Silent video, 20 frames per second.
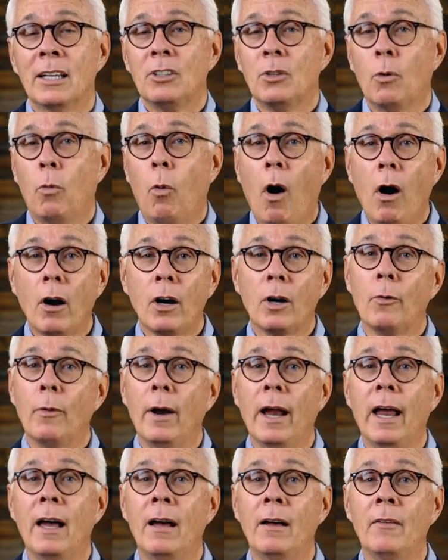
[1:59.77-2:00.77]
To walk
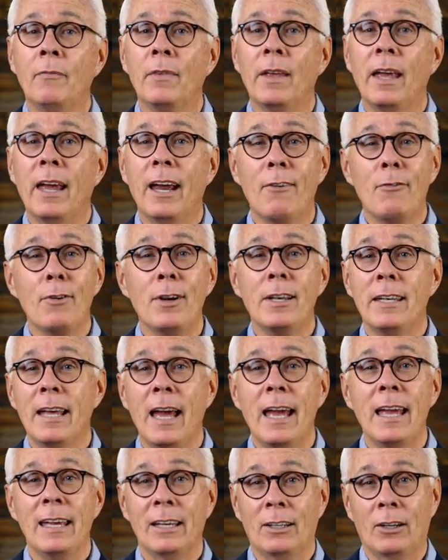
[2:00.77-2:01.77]
around every
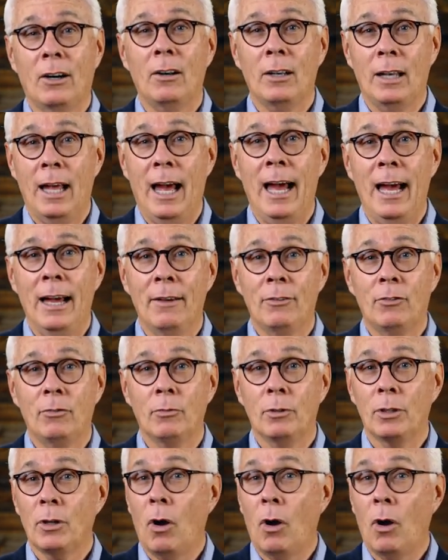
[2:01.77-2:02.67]
day in our lives when